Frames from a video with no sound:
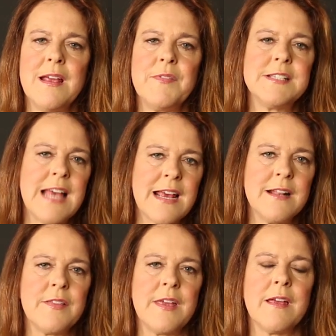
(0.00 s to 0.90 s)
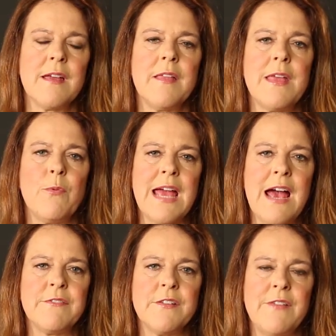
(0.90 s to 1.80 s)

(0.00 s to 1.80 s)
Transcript: The second thing that we have to